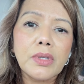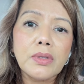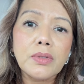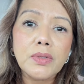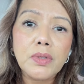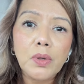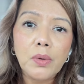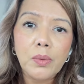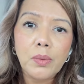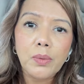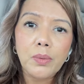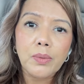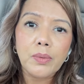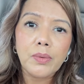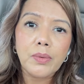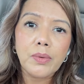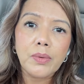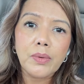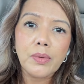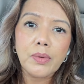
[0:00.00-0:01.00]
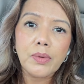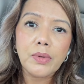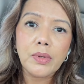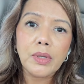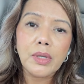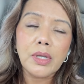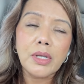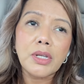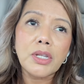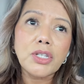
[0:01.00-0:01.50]
So
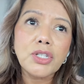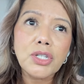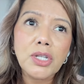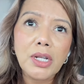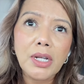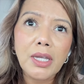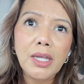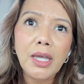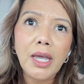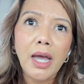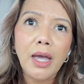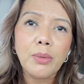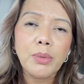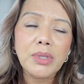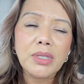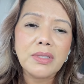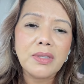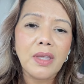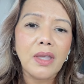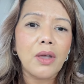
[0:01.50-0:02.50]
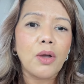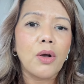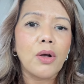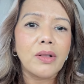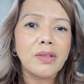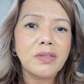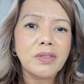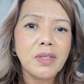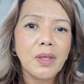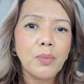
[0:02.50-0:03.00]
initially, I would say call
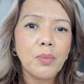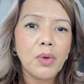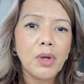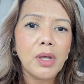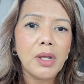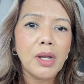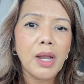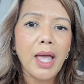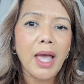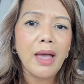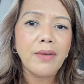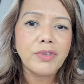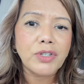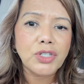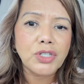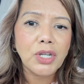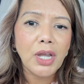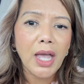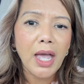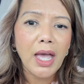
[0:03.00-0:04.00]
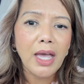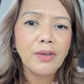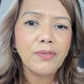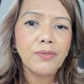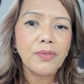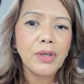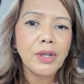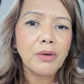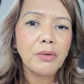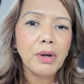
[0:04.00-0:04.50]
someone, have a chat,
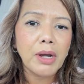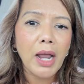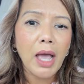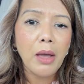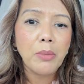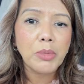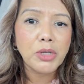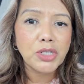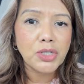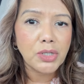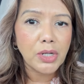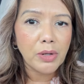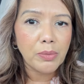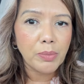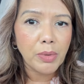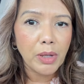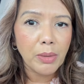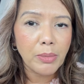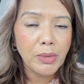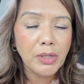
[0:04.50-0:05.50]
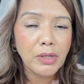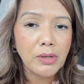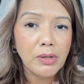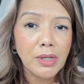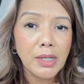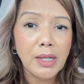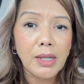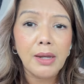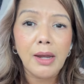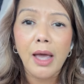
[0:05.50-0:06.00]
figure out how much down payment you
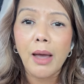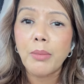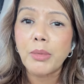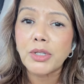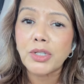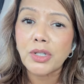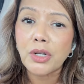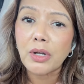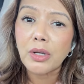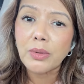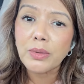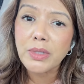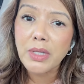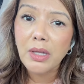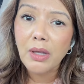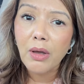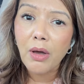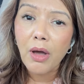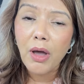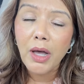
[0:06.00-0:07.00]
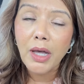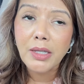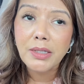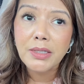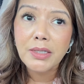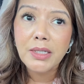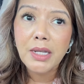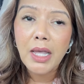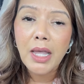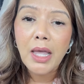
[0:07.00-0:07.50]
need, how much closing
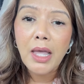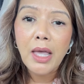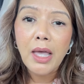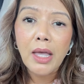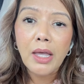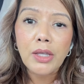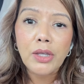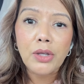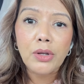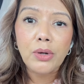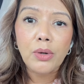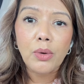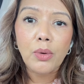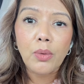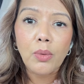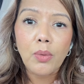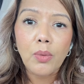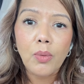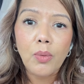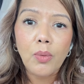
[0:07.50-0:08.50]
cost, how